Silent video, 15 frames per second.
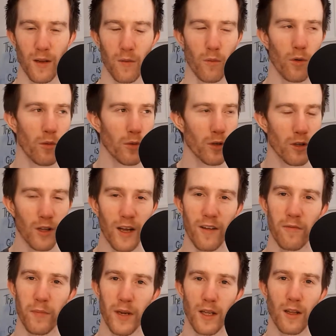What will your
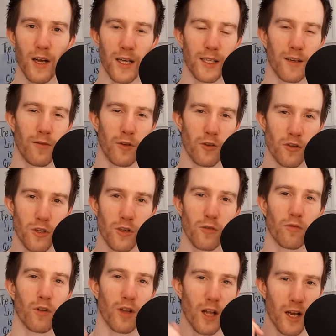life be like if you
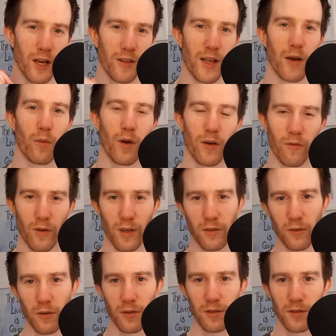just rely on that one
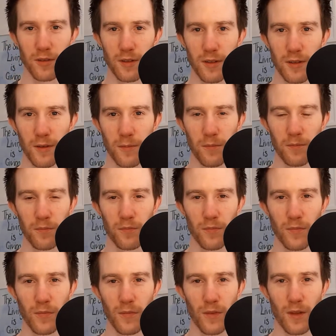resource?
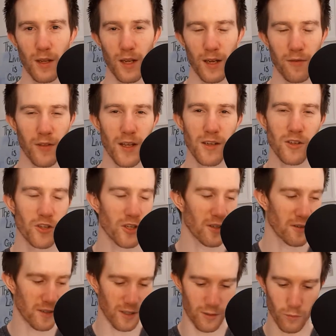If there's
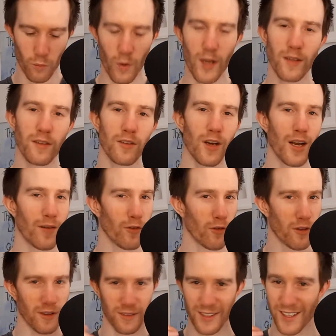just this one side of you
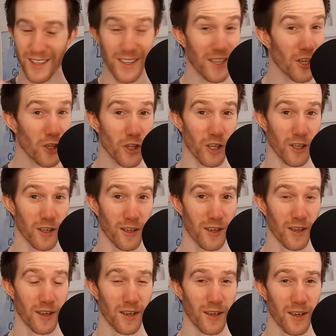that's conditioned
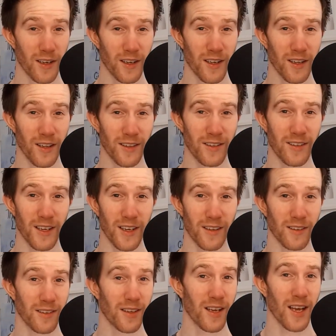that
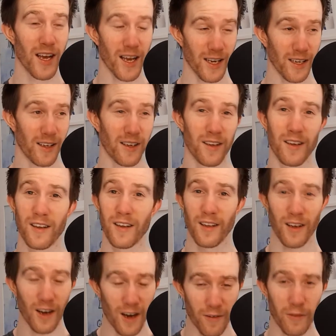says, hey,
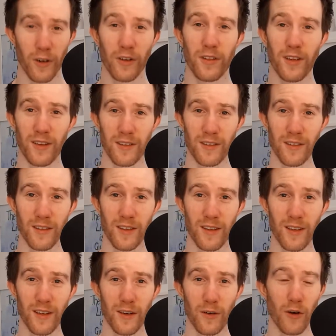I've got this.
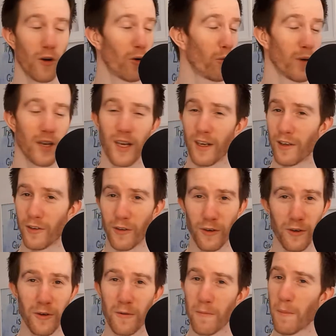All we need to
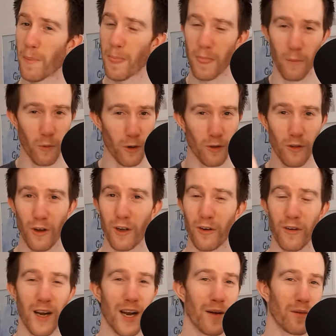do, work
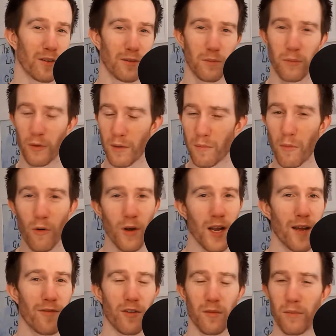longer hours, put in more
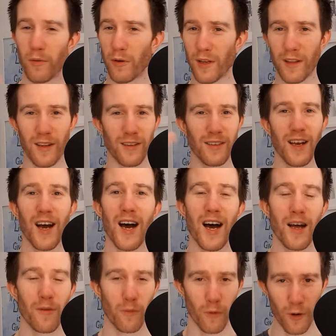effort, put in this
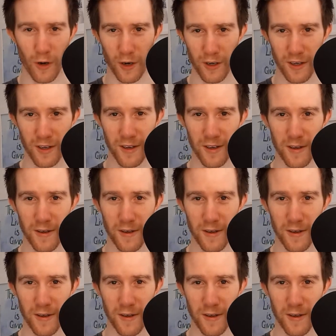hard work.